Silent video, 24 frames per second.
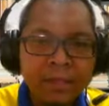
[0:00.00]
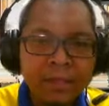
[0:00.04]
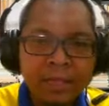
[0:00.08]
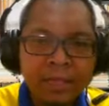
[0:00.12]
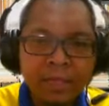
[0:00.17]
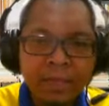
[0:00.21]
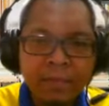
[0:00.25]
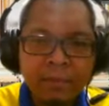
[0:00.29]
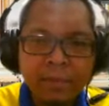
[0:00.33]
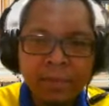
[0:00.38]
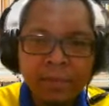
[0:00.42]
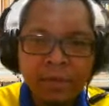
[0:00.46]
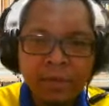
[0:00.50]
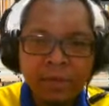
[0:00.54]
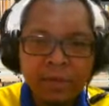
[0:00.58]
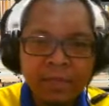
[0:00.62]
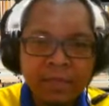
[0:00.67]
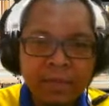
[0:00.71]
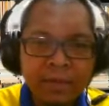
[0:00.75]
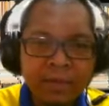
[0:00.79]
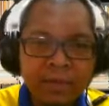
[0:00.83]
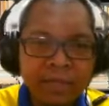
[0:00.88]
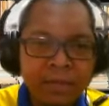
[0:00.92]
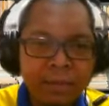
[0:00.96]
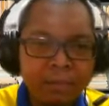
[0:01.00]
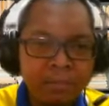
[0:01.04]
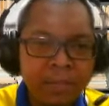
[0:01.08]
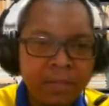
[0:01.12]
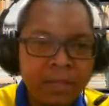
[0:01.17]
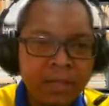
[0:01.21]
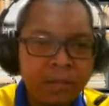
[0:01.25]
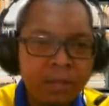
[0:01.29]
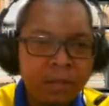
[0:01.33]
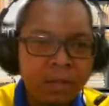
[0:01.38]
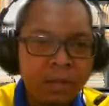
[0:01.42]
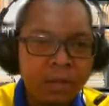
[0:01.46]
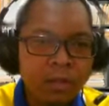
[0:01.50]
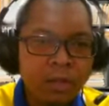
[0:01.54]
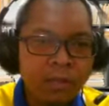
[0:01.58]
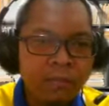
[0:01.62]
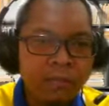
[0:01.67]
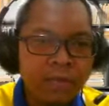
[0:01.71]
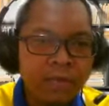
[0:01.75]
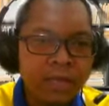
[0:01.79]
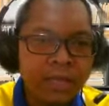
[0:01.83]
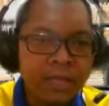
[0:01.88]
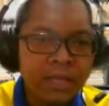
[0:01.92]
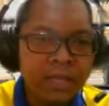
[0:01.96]
Okay, because there is a big wall
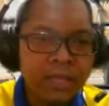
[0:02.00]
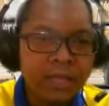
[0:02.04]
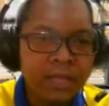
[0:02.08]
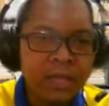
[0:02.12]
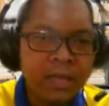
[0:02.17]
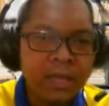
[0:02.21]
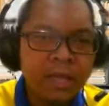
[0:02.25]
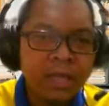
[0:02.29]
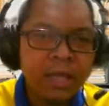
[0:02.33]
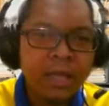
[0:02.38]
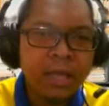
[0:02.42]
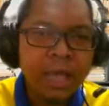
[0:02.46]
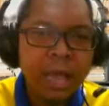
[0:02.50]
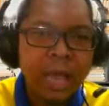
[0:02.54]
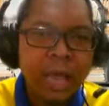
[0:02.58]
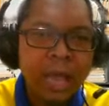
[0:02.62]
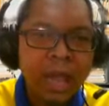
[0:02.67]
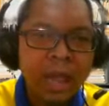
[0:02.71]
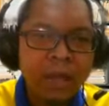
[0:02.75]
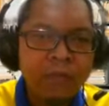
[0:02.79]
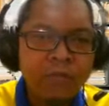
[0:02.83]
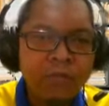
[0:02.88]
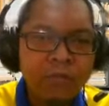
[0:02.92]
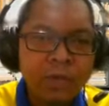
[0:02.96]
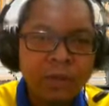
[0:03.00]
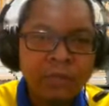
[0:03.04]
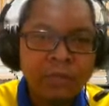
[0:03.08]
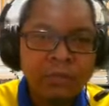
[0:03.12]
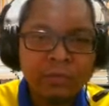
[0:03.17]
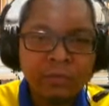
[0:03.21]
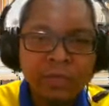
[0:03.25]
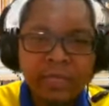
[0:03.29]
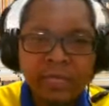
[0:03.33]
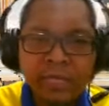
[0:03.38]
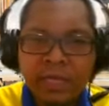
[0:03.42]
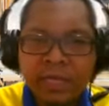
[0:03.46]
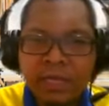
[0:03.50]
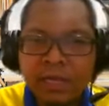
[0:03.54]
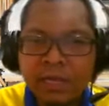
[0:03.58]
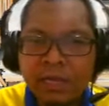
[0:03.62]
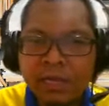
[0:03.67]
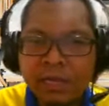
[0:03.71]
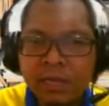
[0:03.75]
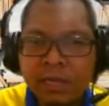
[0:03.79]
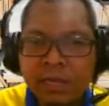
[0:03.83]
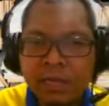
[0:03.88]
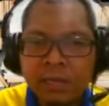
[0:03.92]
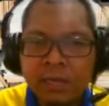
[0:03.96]
over here. How we want to see
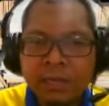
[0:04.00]
the